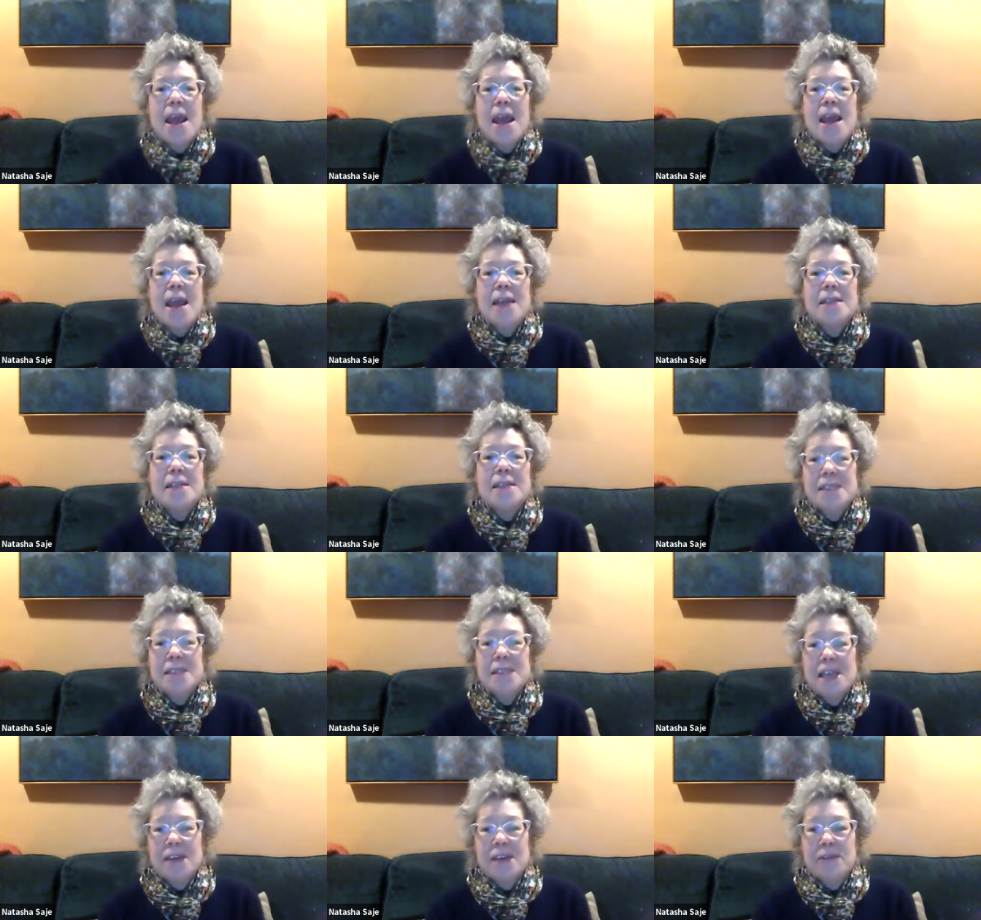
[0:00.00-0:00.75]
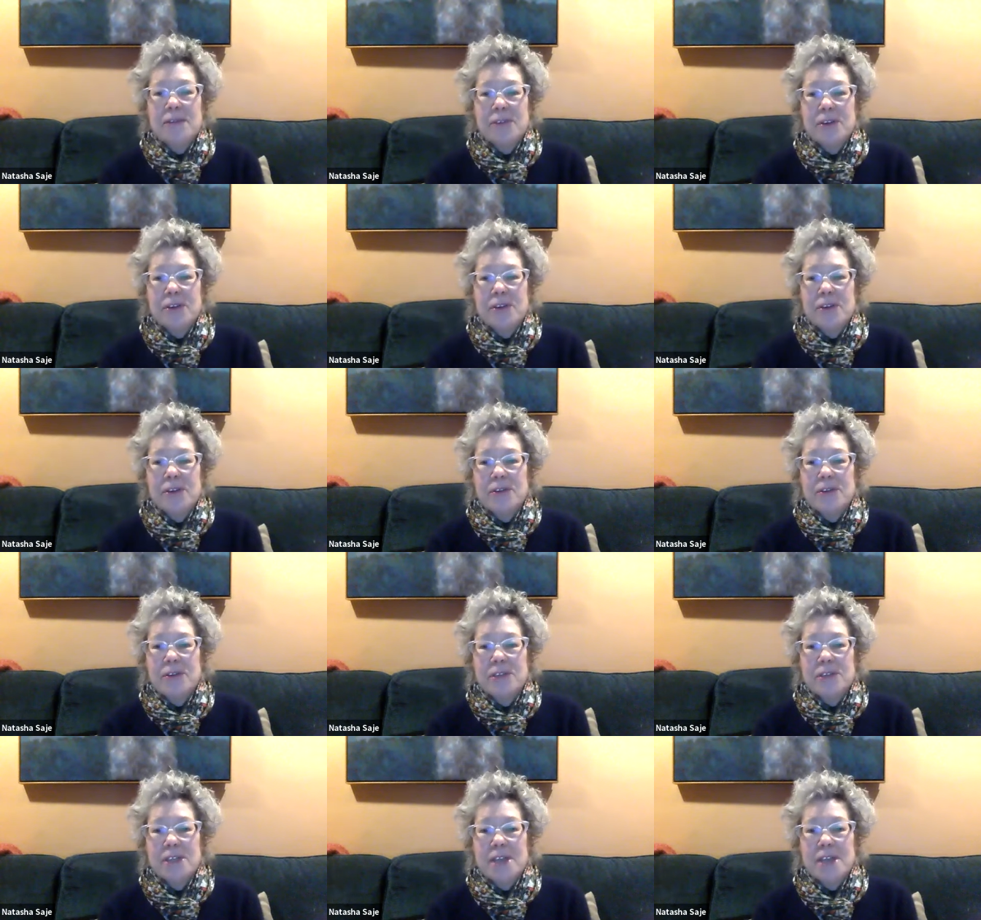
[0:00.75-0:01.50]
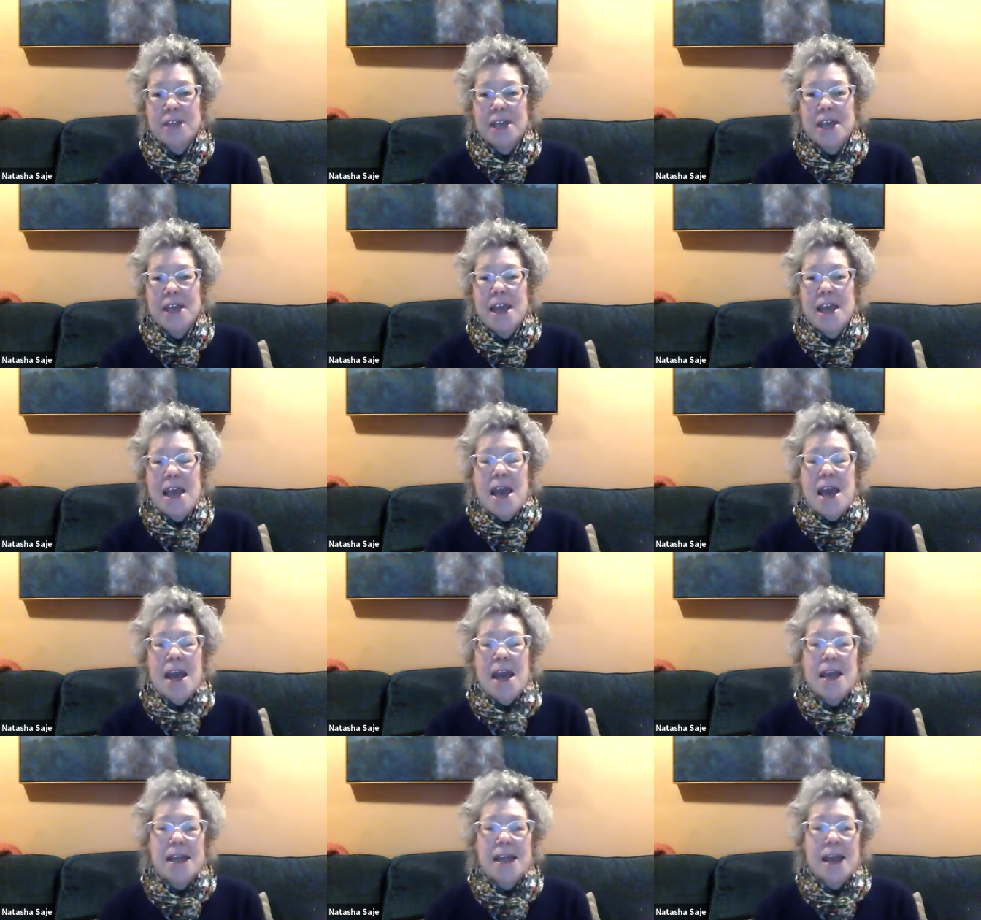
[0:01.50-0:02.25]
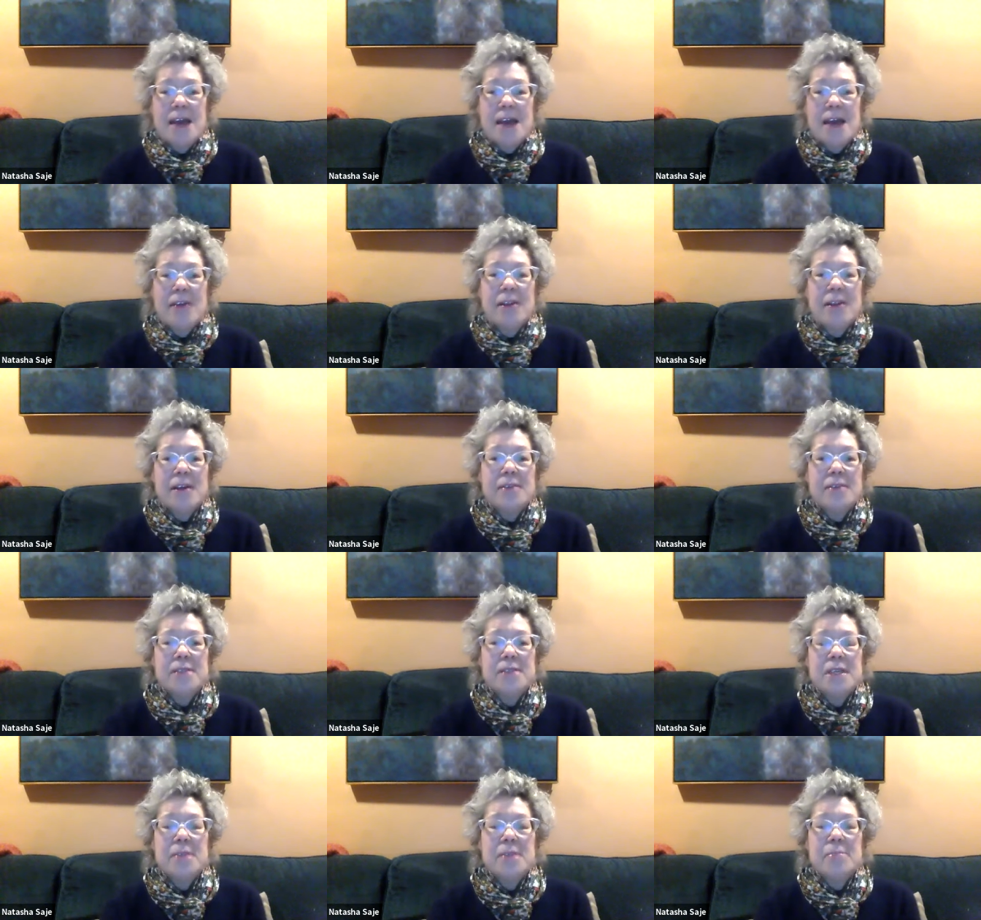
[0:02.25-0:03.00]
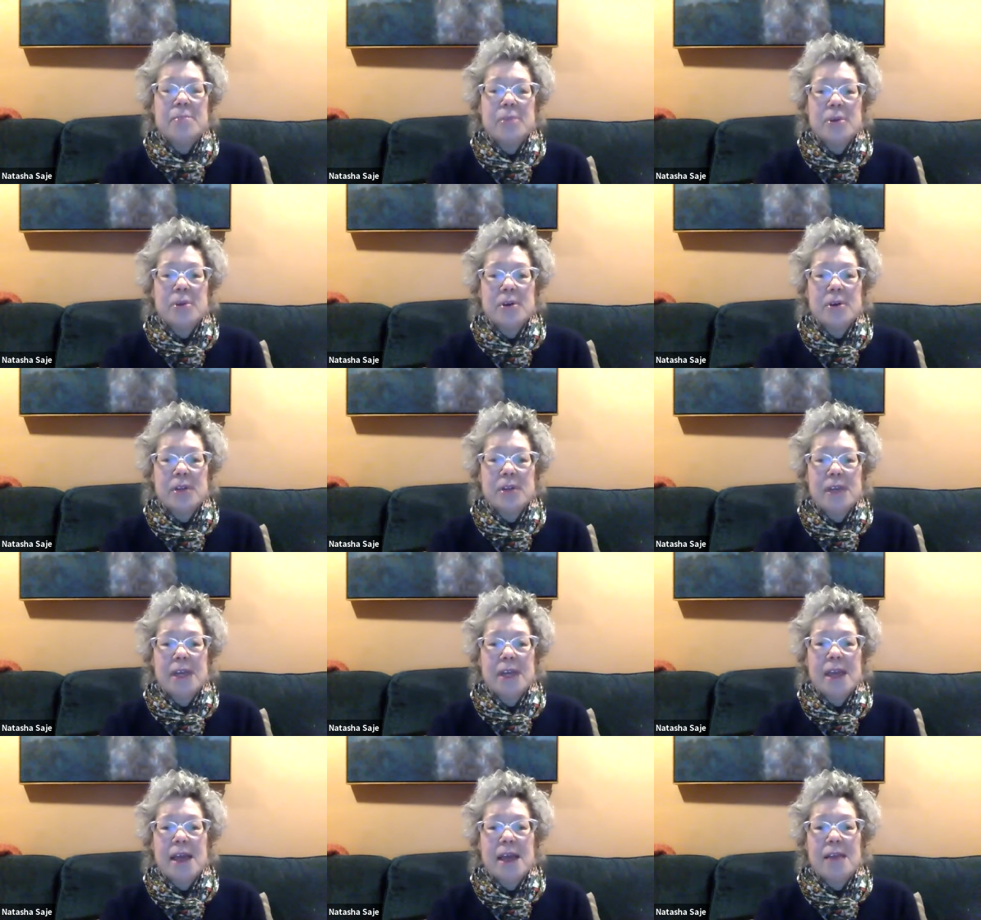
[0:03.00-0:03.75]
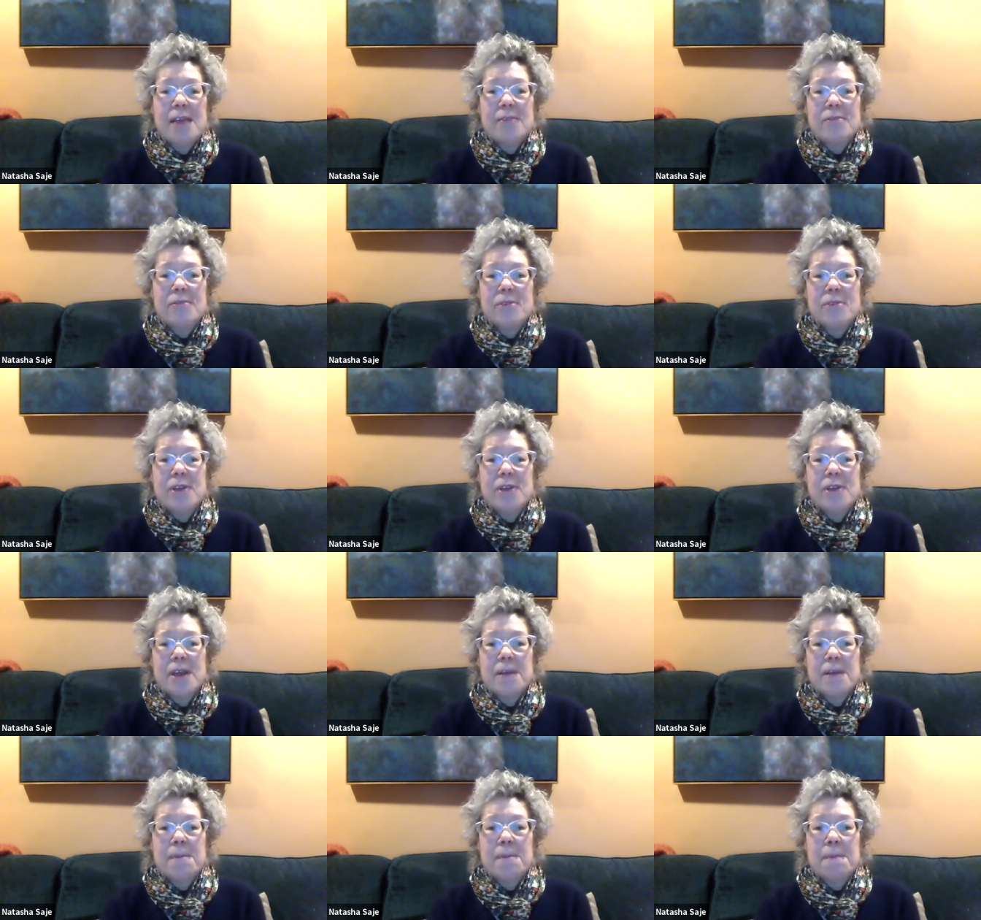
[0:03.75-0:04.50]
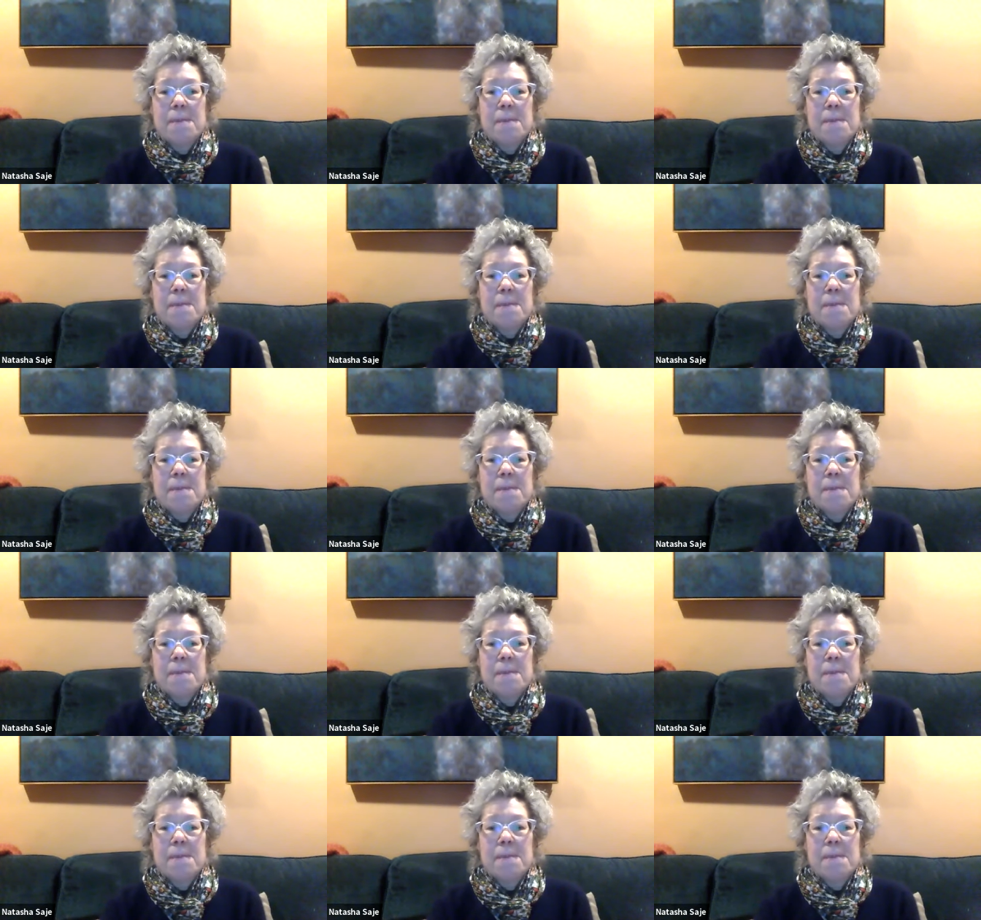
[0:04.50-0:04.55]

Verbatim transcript: and Stanford University, and now lives in Berkeley, California.